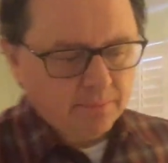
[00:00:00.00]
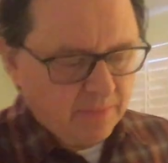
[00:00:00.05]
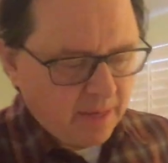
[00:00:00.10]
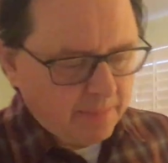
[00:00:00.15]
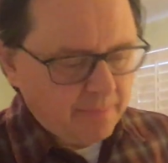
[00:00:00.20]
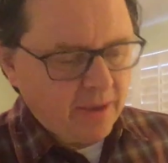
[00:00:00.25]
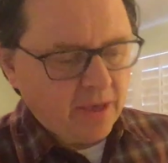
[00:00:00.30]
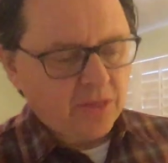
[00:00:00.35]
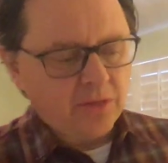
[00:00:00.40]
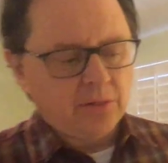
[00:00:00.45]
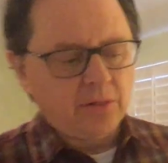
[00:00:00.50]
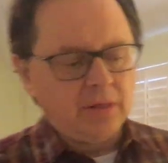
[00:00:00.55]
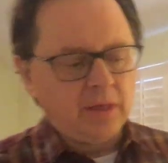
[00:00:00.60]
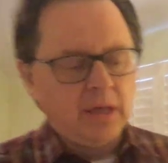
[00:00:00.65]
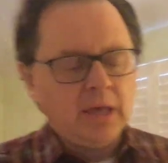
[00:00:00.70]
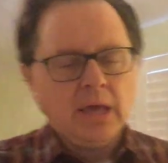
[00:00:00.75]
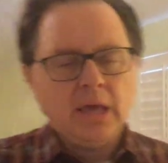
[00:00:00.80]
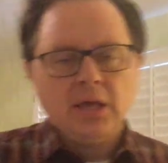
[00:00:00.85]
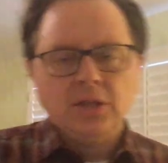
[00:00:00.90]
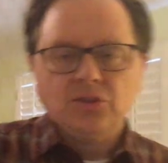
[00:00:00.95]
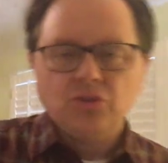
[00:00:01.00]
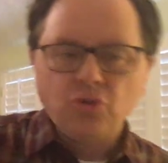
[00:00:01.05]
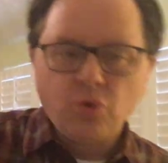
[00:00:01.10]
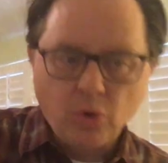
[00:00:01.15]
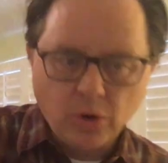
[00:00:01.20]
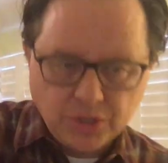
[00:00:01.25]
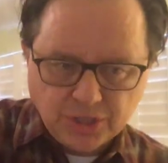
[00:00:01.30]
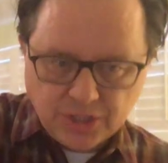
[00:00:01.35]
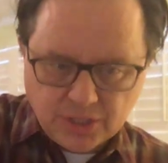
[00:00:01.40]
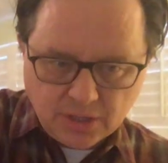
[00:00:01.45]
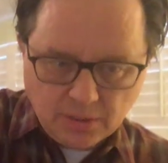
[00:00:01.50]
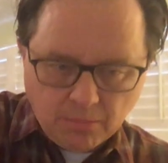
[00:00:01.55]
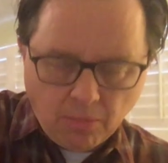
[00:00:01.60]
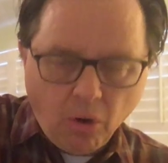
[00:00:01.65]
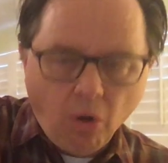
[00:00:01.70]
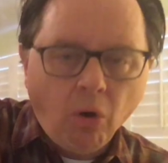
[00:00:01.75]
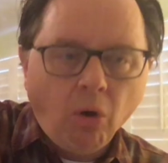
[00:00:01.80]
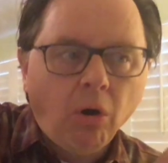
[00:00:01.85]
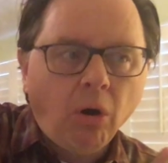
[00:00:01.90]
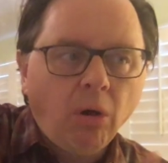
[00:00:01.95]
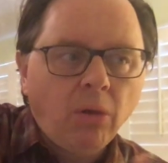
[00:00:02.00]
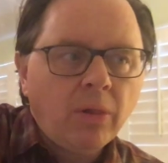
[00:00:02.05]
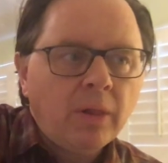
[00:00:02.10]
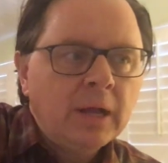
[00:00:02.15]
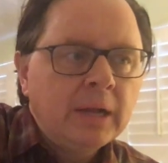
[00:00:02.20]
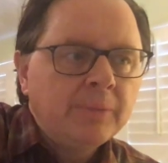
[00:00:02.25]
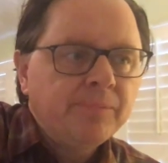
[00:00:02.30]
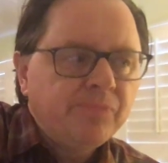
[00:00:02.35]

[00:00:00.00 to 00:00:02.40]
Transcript: They basically torched them all,